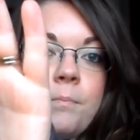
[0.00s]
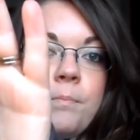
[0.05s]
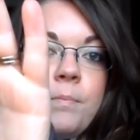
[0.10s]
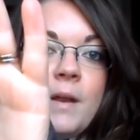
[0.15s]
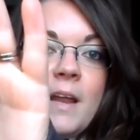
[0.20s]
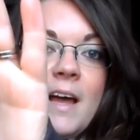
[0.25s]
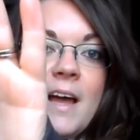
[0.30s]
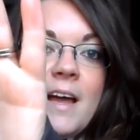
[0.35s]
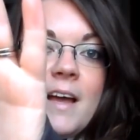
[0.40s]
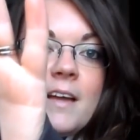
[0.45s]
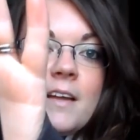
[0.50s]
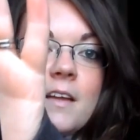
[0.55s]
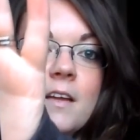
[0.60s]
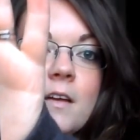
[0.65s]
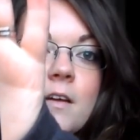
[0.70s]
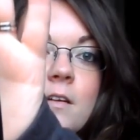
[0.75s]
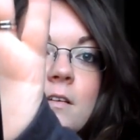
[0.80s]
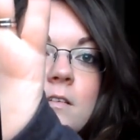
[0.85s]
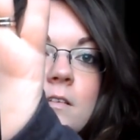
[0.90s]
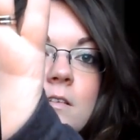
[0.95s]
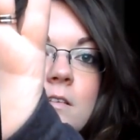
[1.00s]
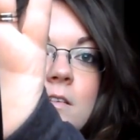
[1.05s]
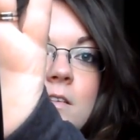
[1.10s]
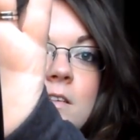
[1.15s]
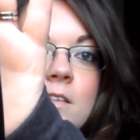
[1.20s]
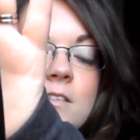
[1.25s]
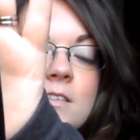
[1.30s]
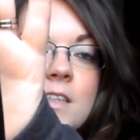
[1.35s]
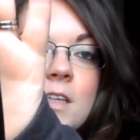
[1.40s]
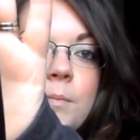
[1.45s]
black,
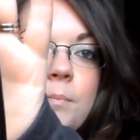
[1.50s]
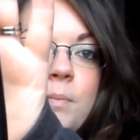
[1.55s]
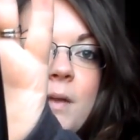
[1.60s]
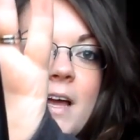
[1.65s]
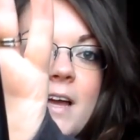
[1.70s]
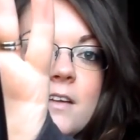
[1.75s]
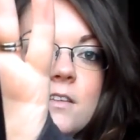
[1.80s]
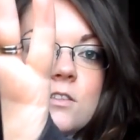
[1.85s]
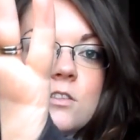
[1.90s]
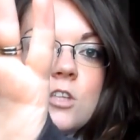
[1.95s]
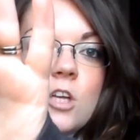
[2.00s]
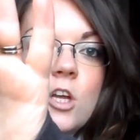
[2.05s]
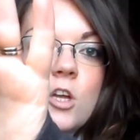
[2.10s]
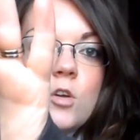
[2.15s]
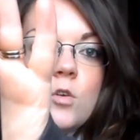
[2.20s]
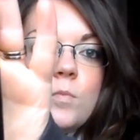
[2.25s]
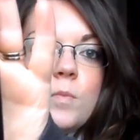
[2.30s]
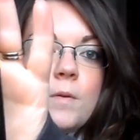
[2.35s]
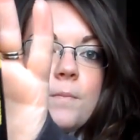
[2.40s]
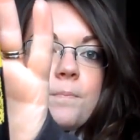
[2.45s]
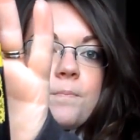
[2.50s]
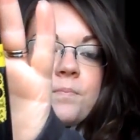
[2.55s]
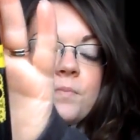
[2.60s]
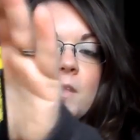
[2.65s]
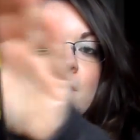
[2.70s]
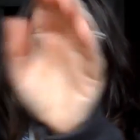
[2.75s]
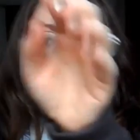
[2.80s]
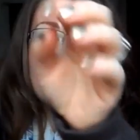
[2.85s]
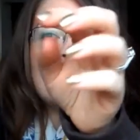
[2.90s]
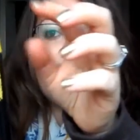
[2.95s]
it's like a black tube,
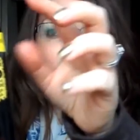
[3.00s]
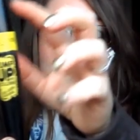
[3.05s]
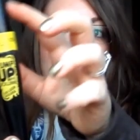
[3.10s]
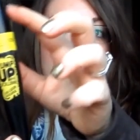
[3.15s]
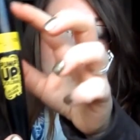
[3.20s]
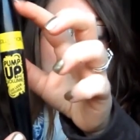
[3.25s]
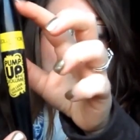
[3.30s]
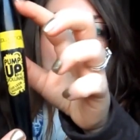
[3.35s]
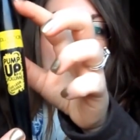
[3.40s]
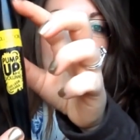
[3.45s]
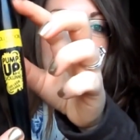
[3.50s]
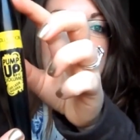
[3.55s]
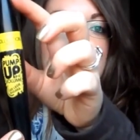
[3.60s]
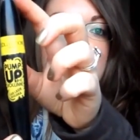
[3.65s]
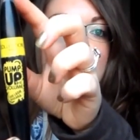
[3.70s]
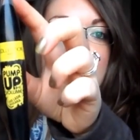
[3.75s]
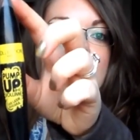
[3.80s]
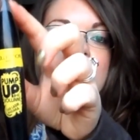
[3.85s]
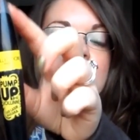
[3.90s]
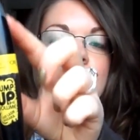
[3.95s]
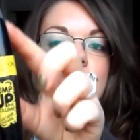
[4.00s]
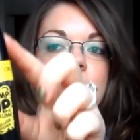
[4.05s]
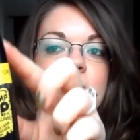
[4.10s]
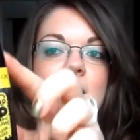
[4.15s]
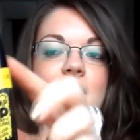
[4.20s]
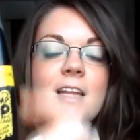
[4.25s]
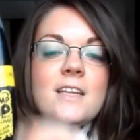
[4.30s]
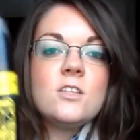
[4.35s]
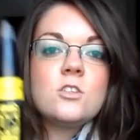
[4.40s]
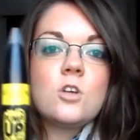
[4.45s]
and the top it's got like, the
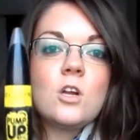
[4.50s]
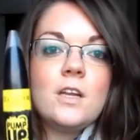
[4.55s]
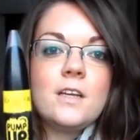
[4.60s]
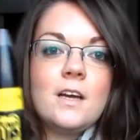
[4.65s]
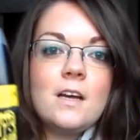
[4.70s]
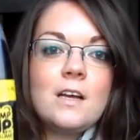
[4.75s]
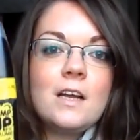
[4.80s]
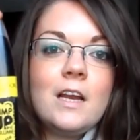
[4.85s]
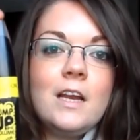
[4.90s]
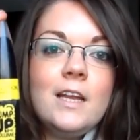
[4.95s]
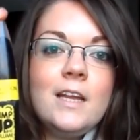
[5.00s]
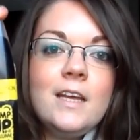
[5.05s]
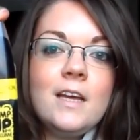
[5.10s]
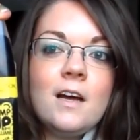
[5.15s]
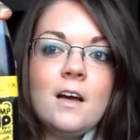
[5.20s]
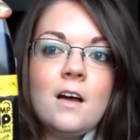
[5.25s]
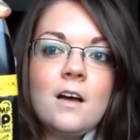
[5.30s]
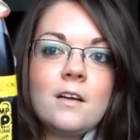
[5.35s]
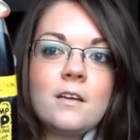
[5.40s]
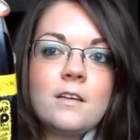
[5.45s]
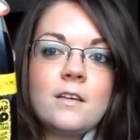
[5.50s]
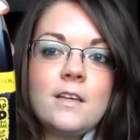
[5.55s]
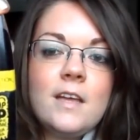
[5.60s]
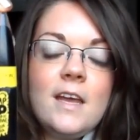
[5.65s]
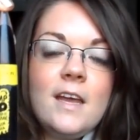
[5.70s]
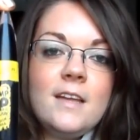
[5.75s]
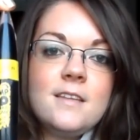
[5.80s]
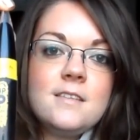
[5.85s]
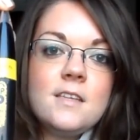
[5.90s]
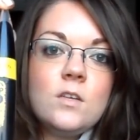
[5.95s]
lid has got like a clear
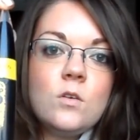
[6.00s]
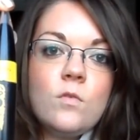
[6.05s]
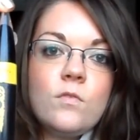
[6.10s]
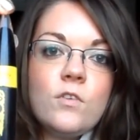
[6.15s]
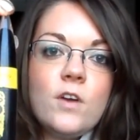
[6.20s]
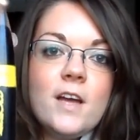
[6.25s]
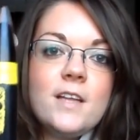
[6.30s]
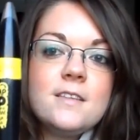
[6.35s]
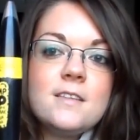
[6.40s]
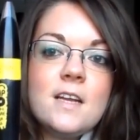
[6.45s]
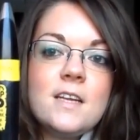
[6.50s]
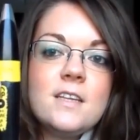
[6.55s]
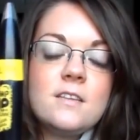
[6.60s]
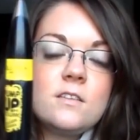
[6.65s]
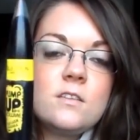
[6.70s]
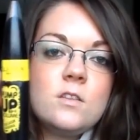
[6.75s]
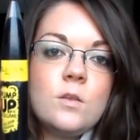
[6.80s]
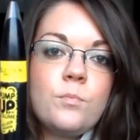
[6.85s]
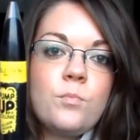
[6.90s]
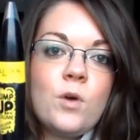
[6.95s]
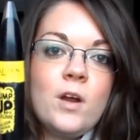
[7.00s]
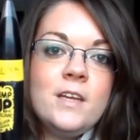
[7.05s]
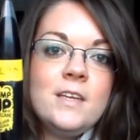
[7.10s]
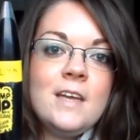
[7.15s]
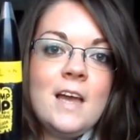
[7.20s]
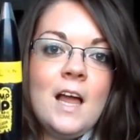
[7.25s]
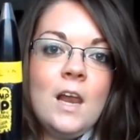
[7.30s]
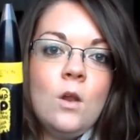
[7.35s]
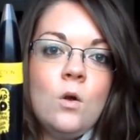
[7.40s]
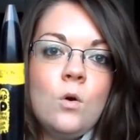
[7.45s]
casing over it, and the bright
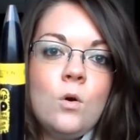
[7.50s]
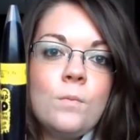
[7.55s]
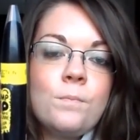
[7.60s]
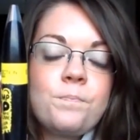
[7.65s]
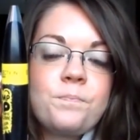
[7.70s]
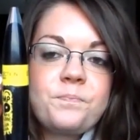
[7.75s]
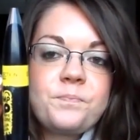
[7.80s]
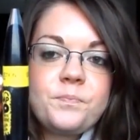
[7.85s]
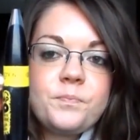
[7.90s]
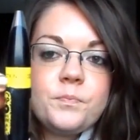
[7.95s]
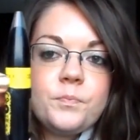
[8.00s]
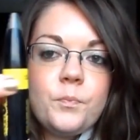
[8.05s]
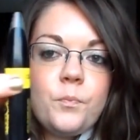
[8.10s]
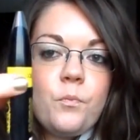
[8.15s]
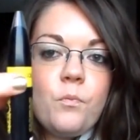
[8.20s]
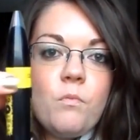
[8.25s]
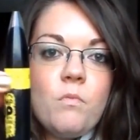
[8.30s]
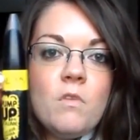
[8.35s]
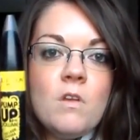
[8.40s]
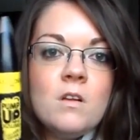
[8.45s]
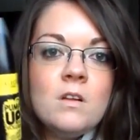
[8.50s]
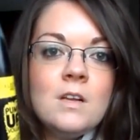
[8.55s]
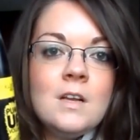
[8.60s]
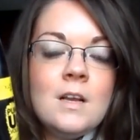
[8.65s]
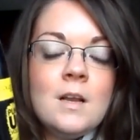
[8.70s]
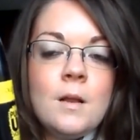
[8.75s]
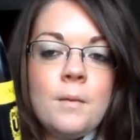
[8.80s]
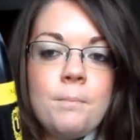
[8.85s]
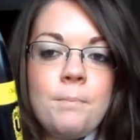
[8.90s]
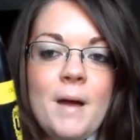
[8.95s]
yellow
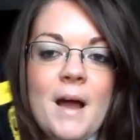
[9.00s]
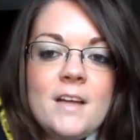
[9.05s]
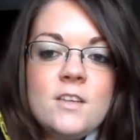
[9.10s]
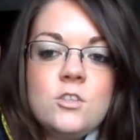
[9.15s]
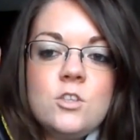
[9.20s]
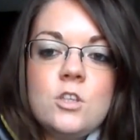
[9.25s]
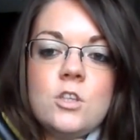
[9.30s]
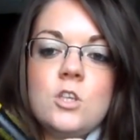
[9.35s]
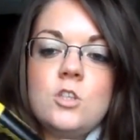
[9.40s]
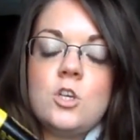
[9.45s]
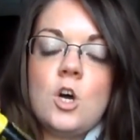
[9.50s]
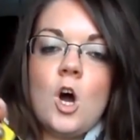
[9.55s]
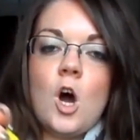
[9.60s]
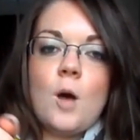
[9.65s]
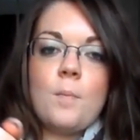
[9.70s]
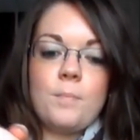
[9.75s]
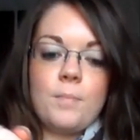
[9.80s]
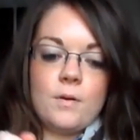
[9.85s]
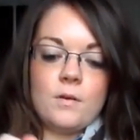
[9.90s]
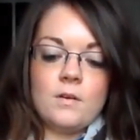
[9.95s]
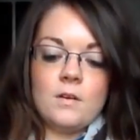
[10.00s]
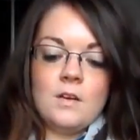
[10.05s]
band on the top.